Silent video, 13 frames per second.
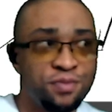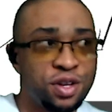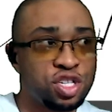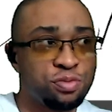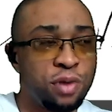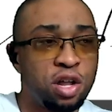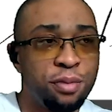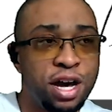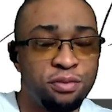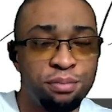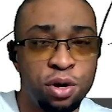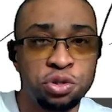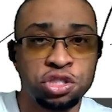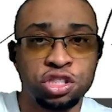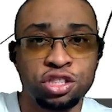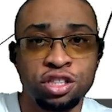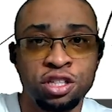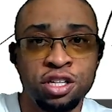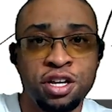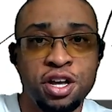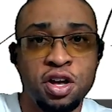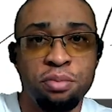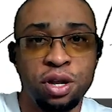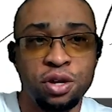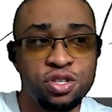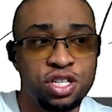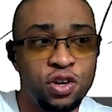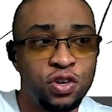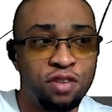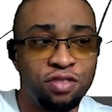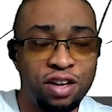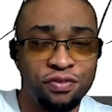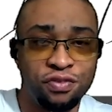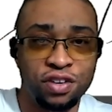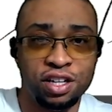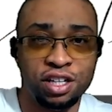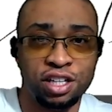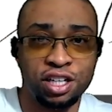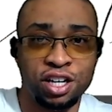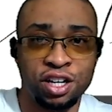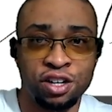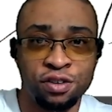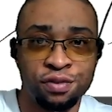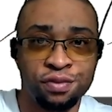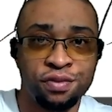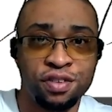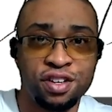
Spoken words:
small amount of motion, but it'll still give that feeling of